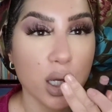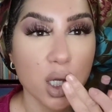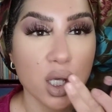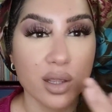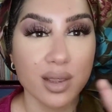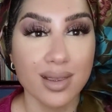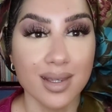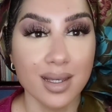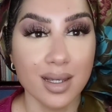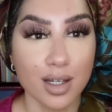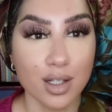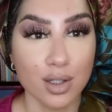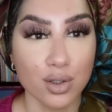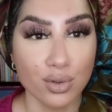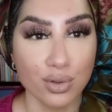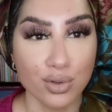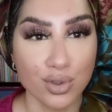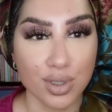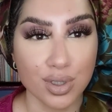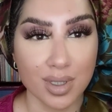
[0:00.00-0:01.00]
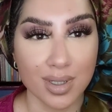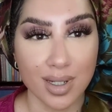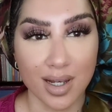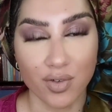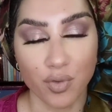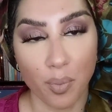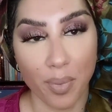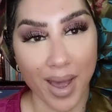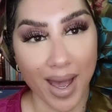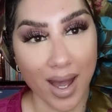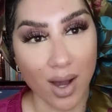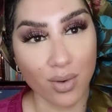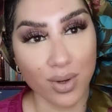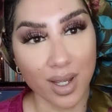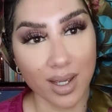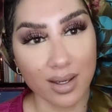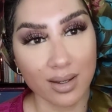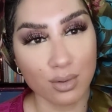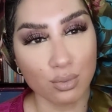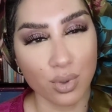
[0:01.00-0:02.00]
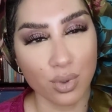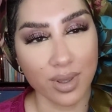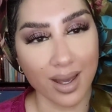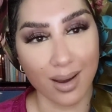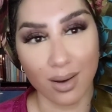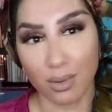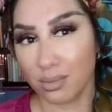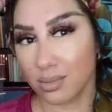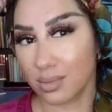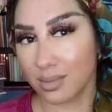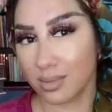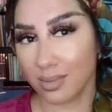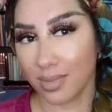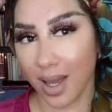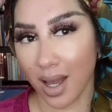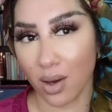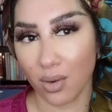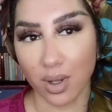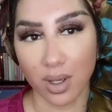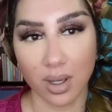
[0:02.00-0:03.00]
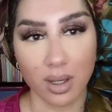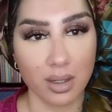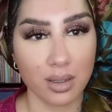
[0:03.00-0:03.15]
the illusion of pouting without pouting.